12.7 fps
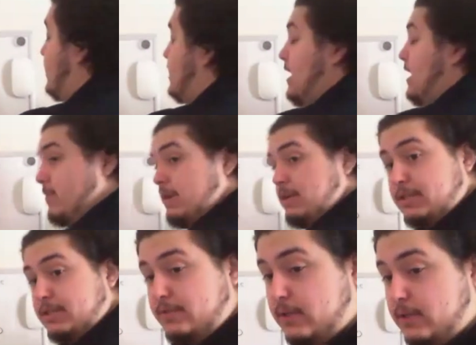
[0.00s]
the
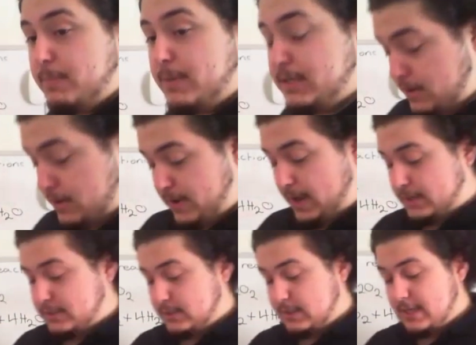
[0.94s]
definition of a combustion
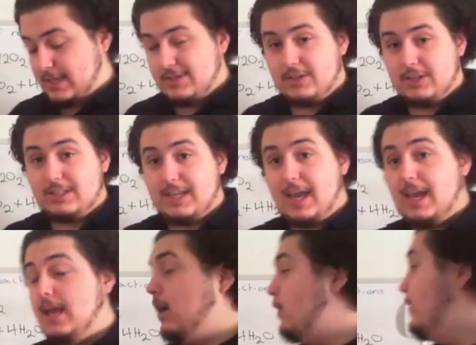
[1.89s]
reaction is just
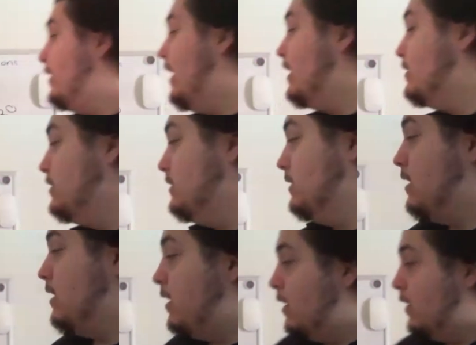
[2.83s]
a reaction
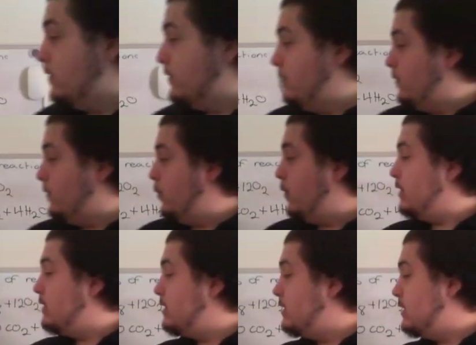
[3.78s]

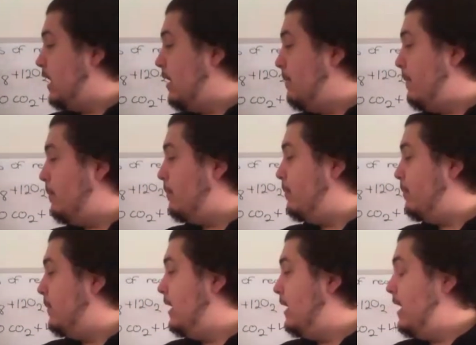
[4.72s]
where some
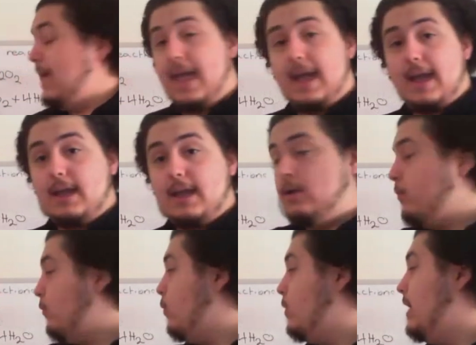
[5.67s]
A
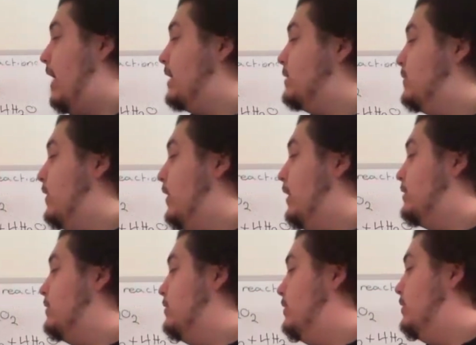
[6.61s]
reacts with
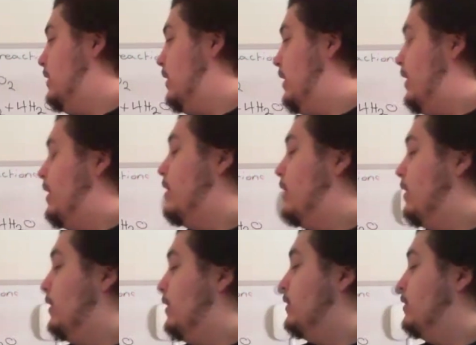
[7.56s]
oxygen
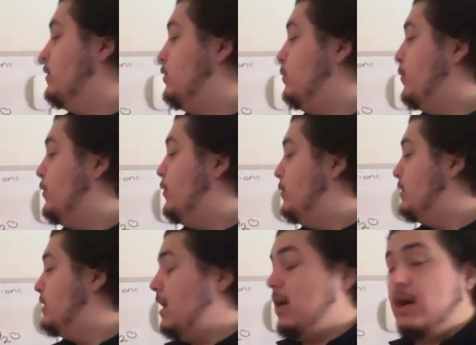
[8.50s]
to
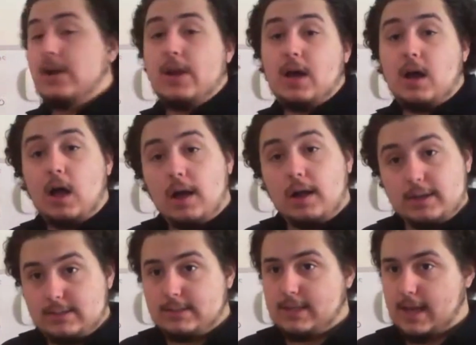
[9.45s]
produce an
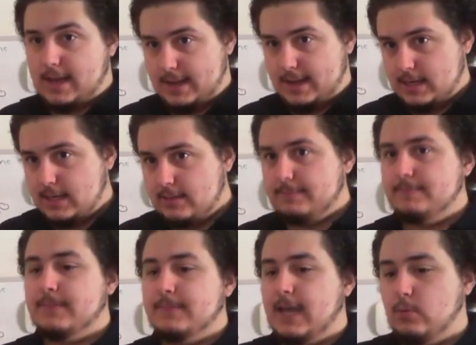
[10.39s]
oxide
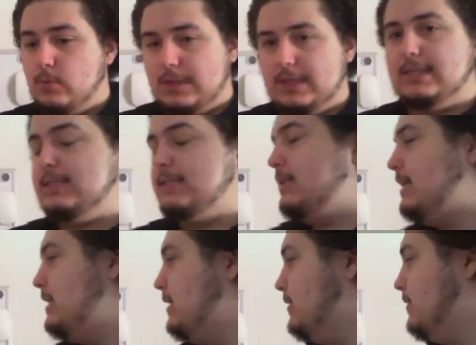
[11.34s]
and releases
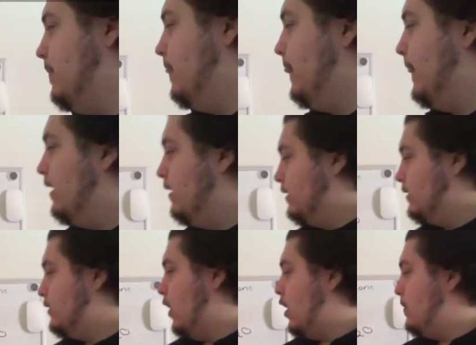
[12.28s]
heat.
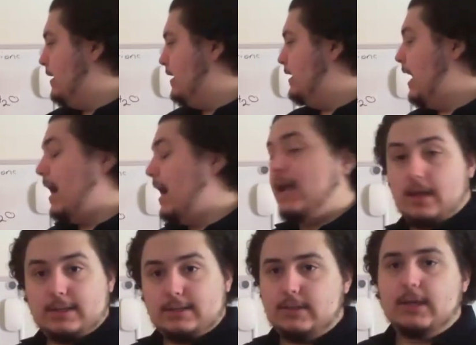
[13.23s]
Carbon
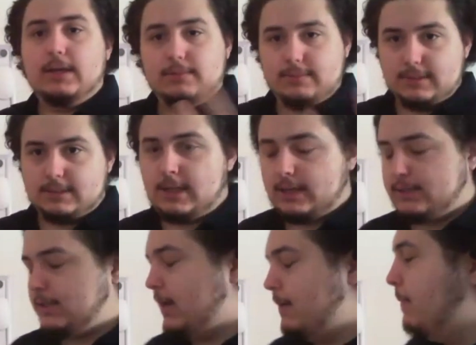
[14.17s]
dioxide is an
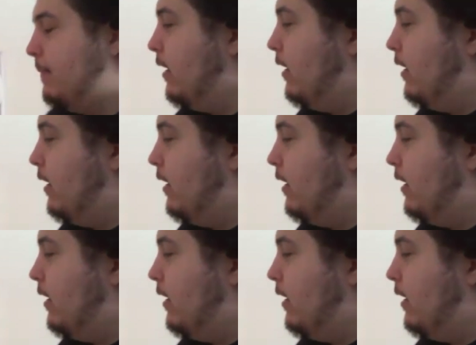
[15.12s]
oxide.